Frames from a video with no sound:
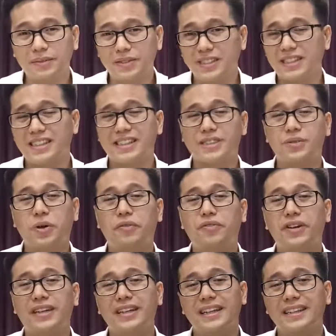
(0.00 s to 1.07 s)
Since He's
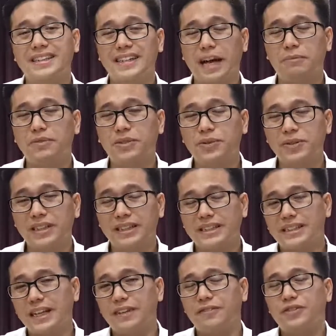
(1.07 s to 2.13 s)
sovereign, it's absolute, it's
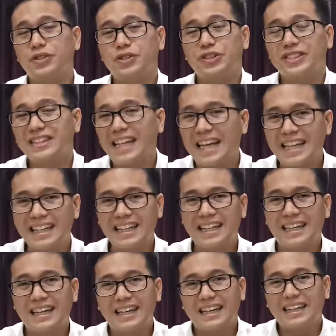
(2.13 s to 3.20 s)
self sustaining,
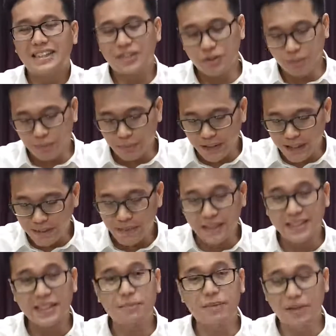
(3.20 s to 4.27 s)
it's supreme,
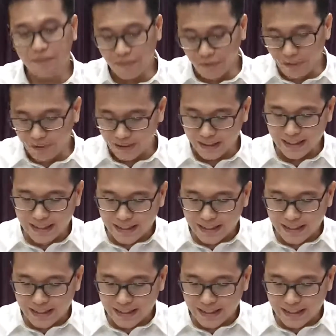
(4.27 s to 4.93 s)
it's above all.